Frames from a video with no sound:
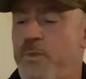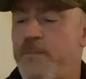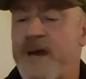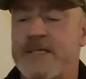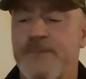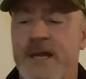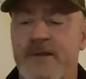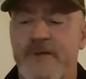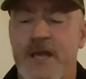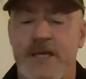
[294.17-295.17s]
The base
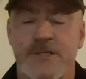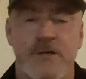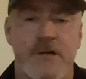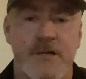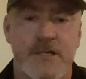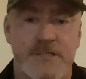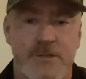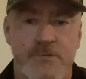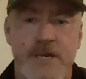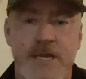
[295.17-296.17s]
magnification on it is
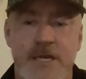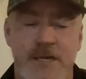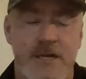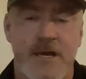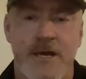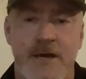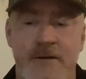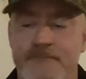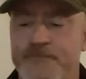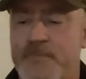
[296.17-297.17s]
3.
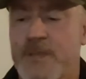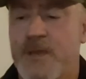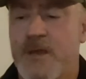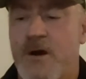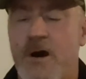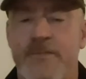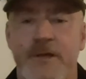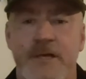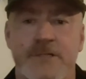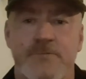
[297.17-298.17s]
I
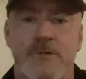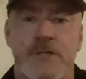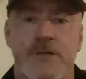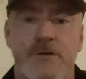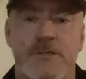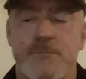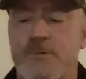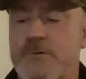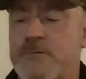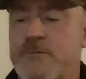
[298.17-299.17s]
think that's a really
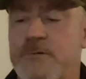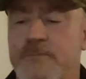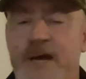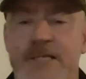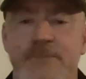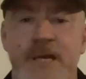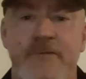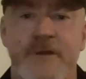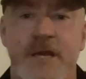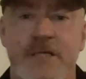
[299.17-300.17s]
usable base
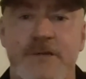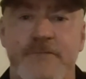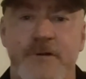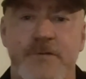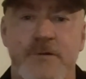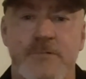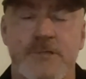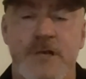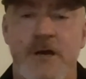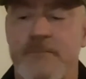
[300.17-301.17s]
magnification for a thermal
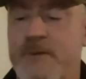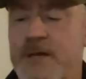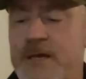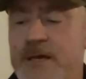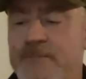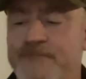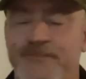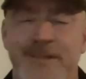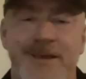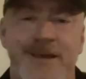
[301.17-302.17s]
scope.
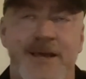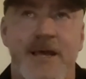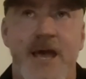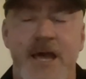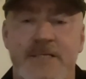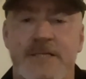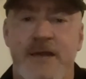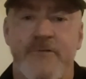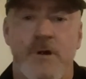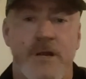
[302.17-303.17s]
As
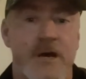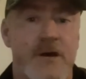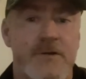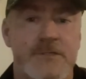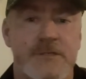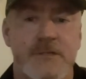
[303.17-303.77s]
everyone knows,